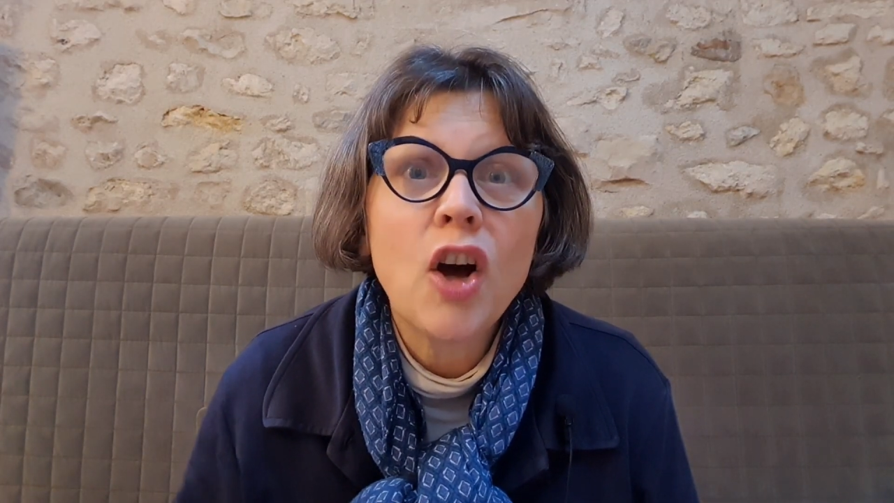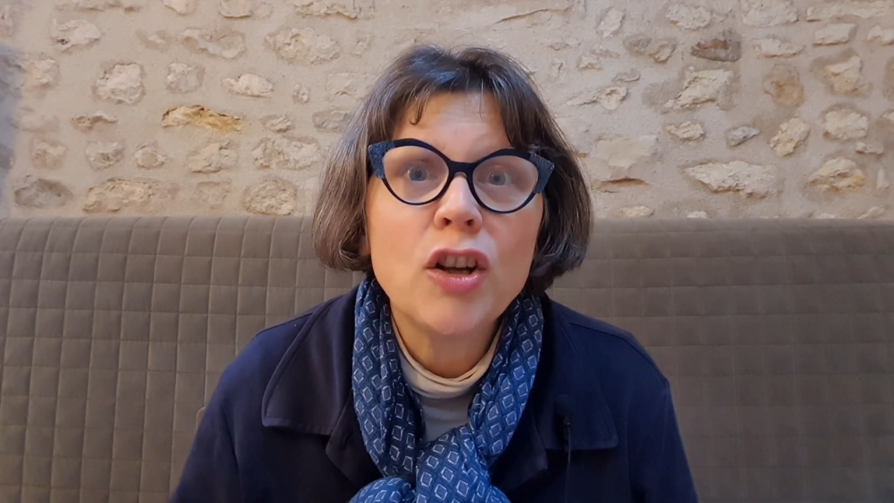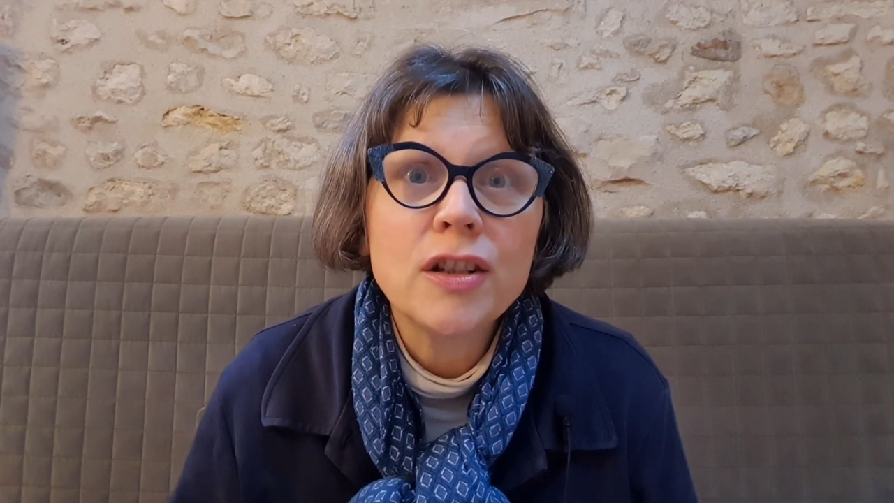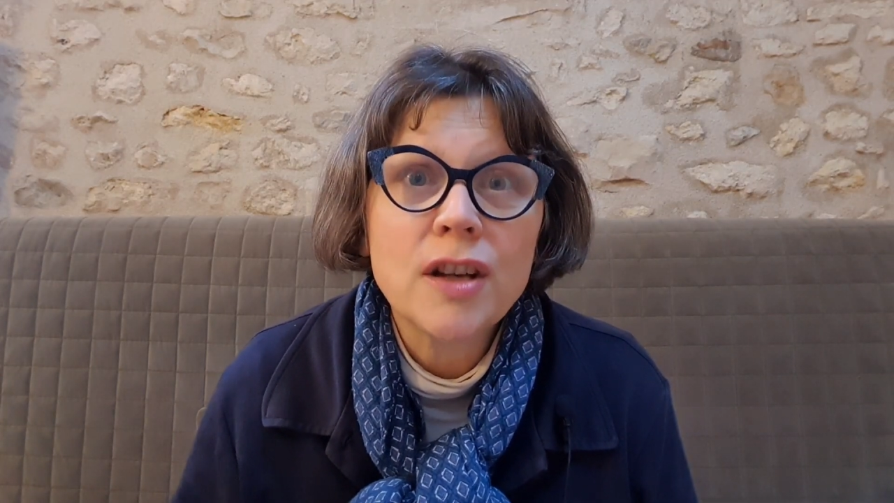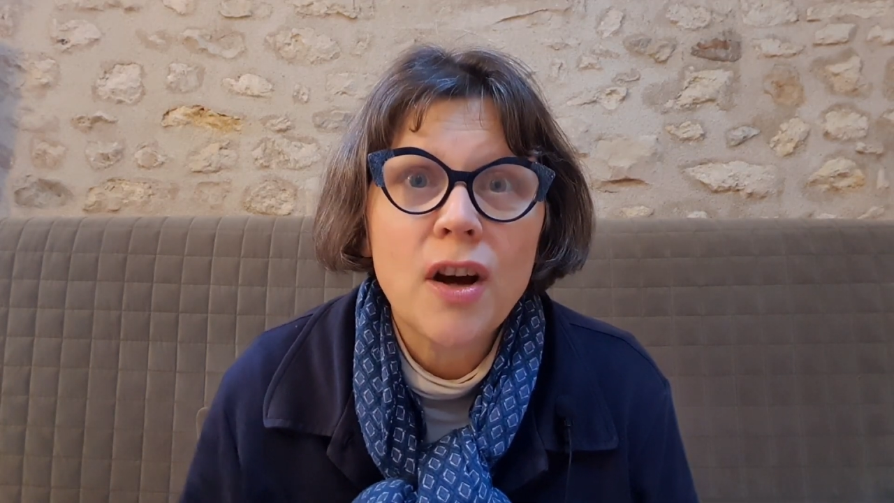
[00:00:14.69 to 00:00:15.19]

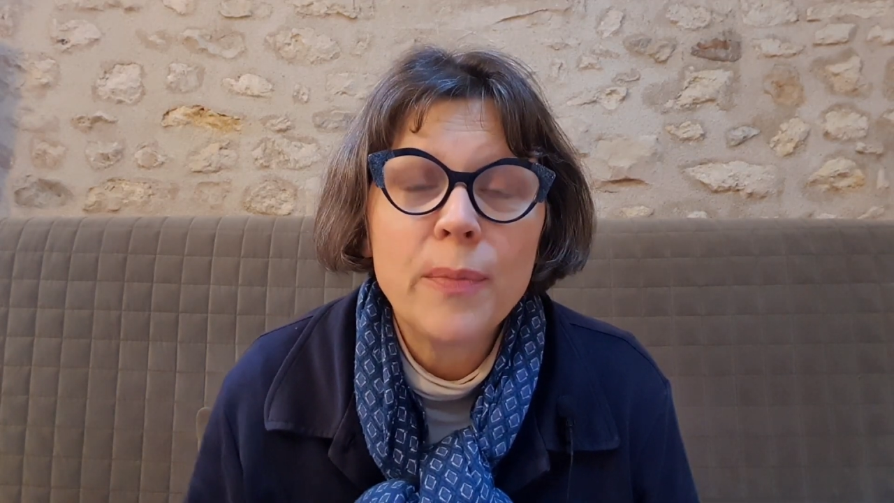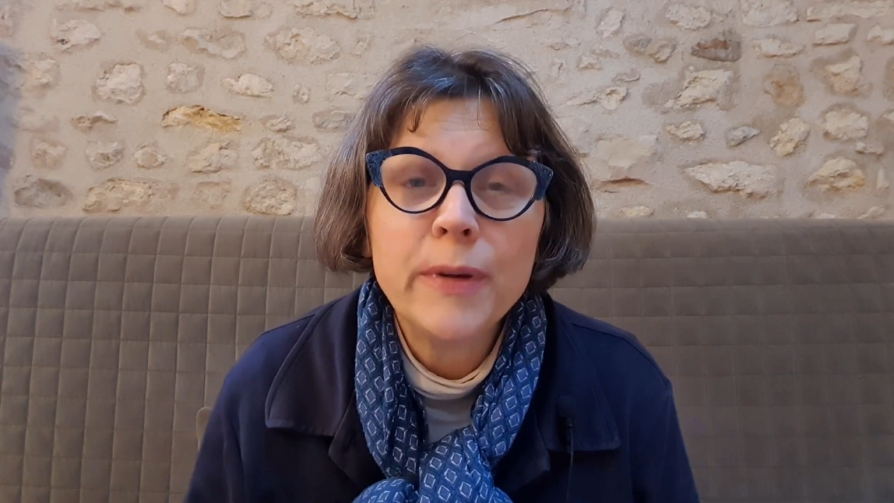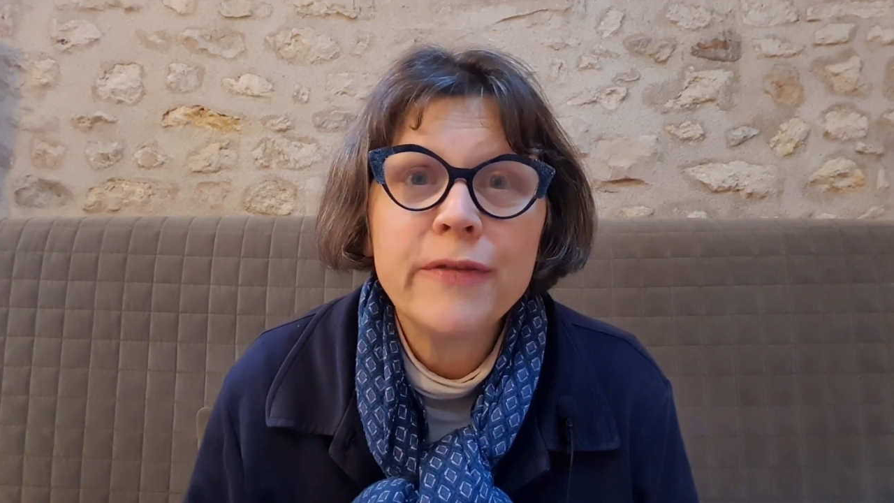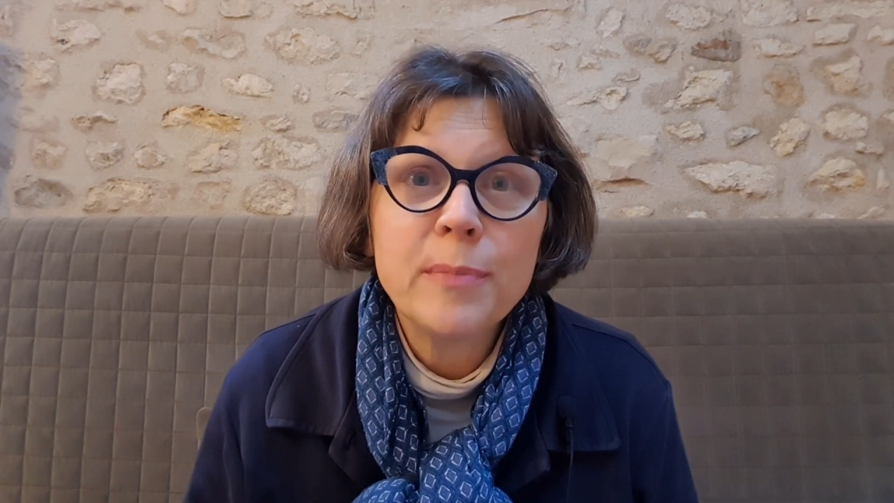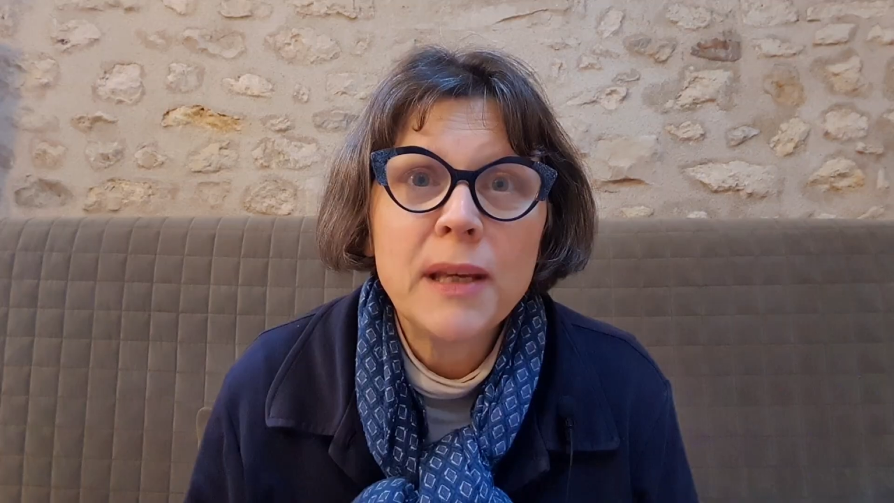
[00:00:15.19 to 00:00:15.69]
on
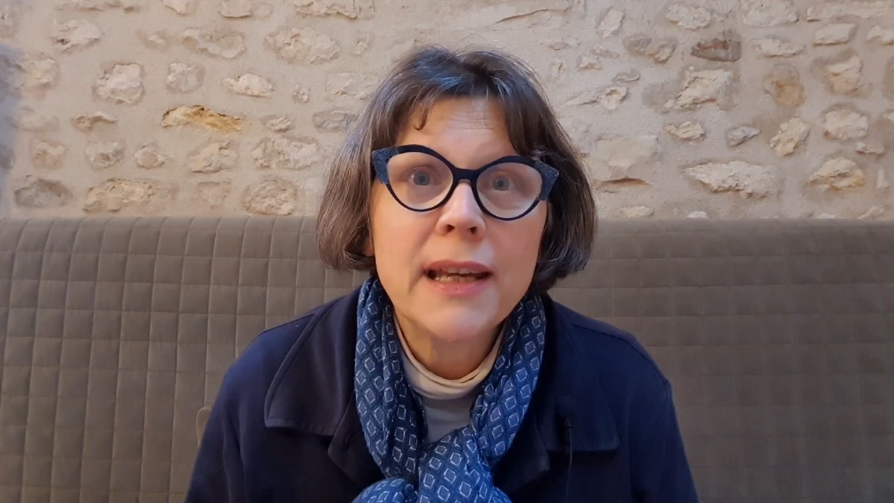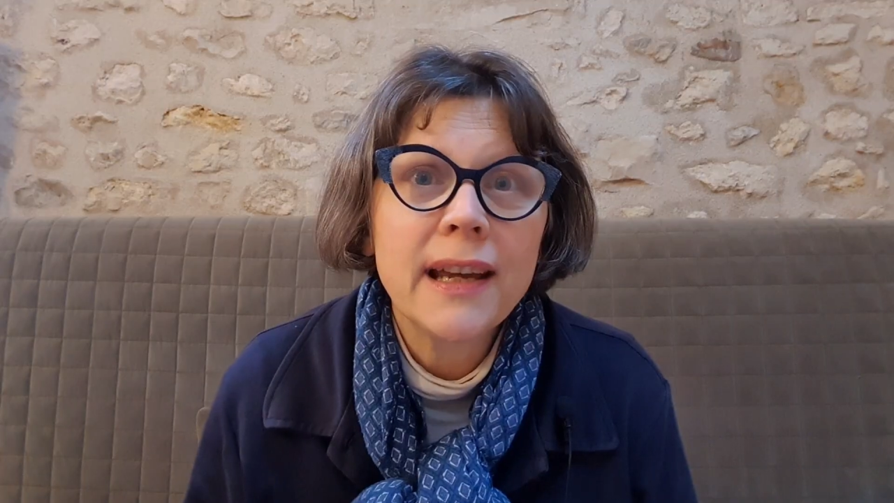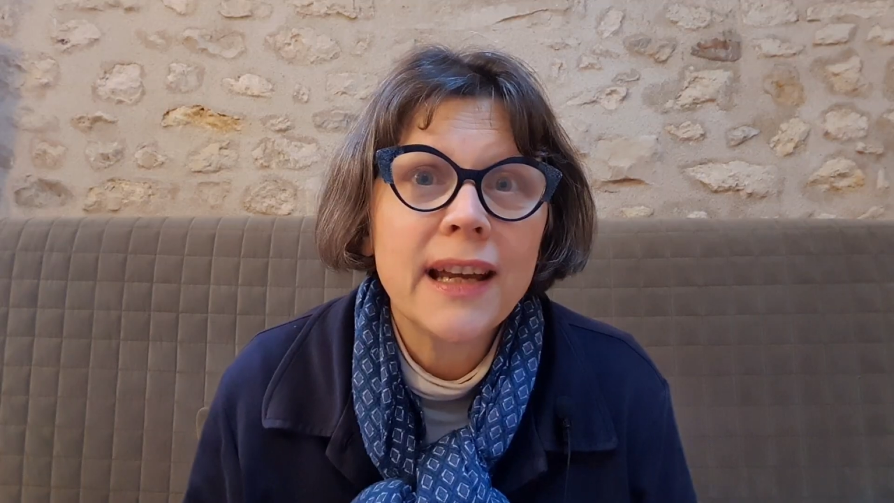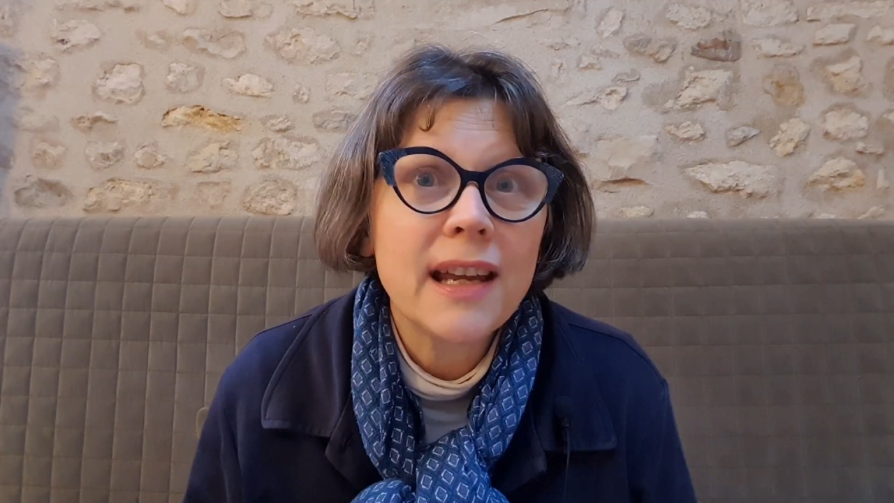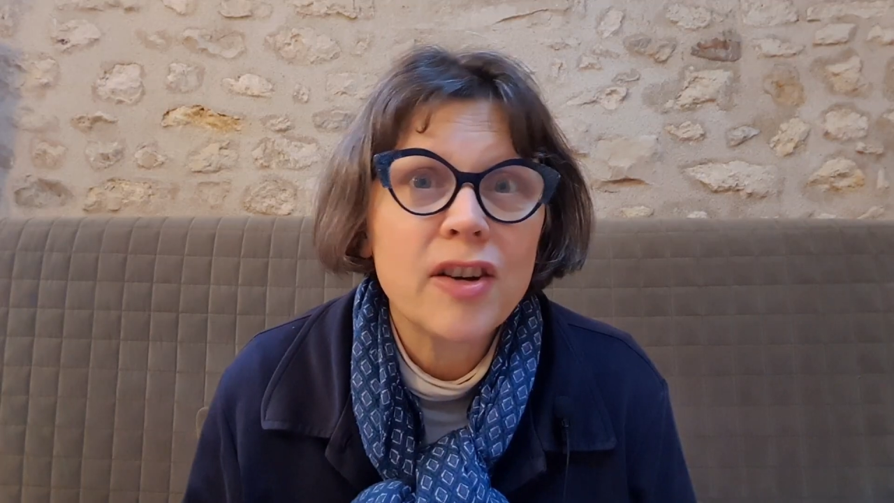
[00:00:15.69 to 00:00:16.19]
top of
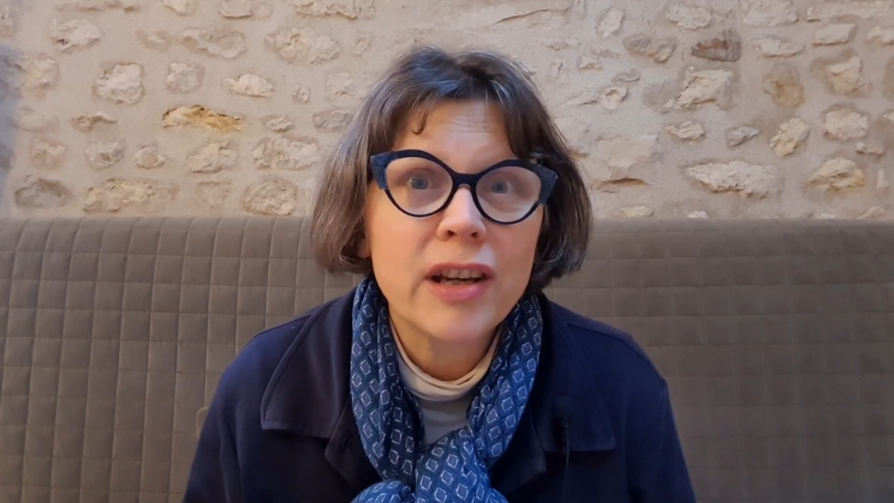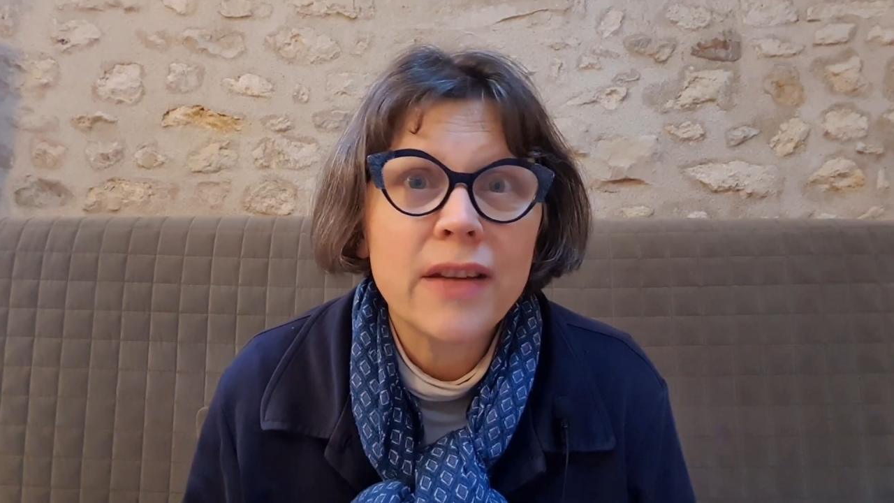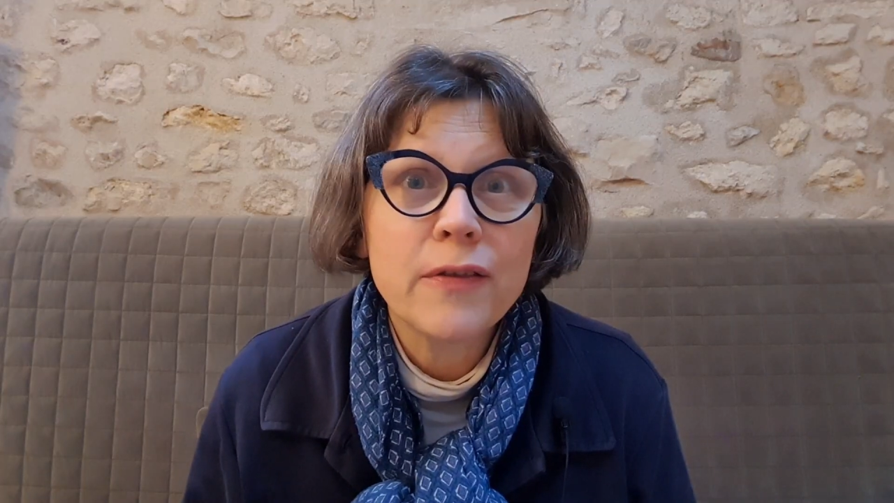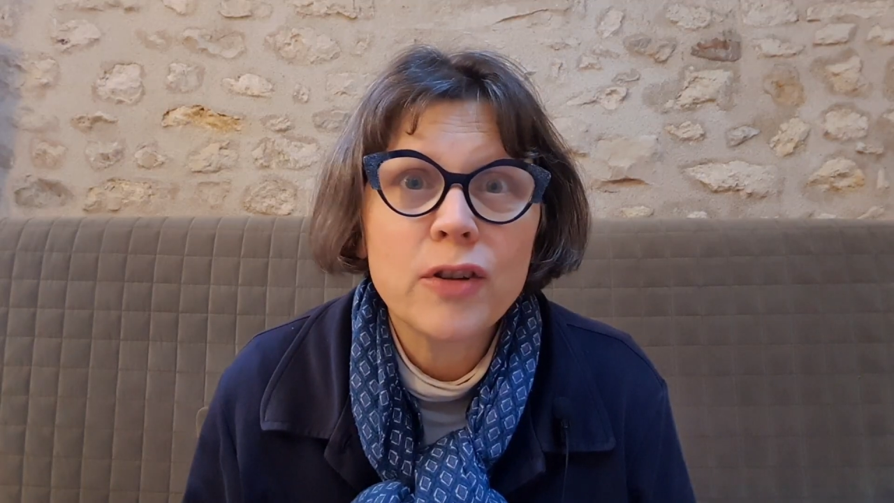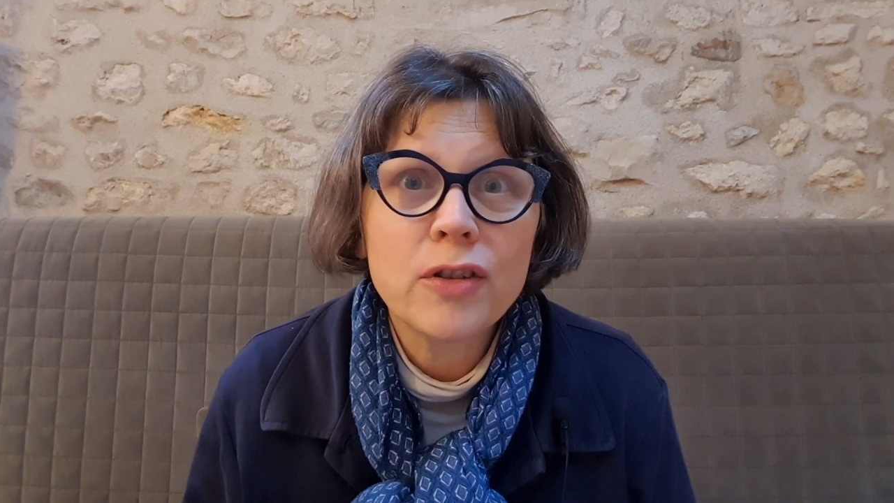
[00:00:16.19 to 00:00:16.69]
being a
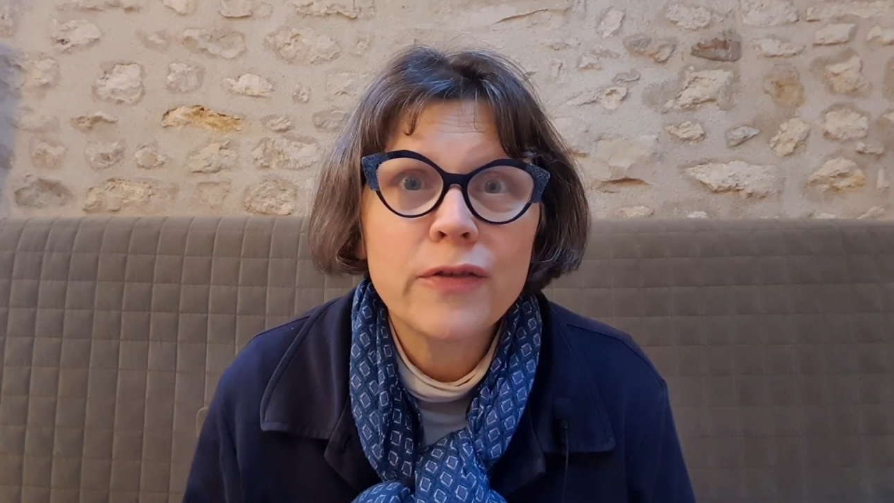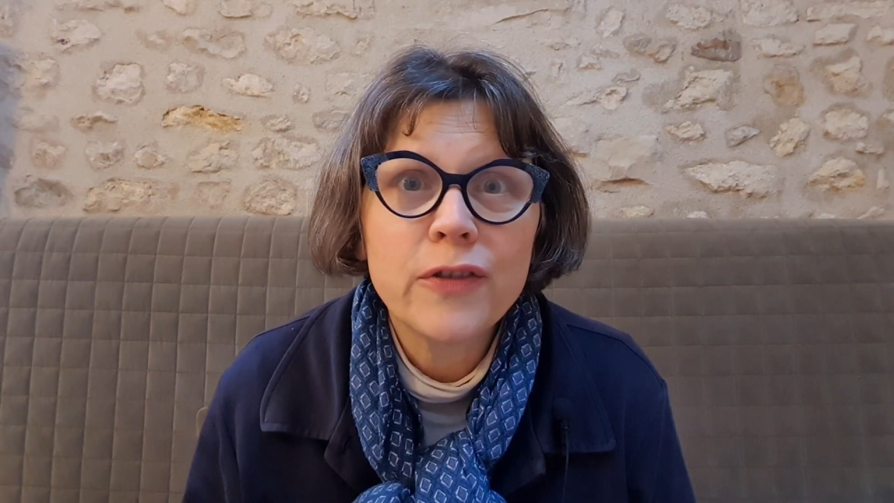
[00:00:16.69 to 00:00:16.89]
caregiver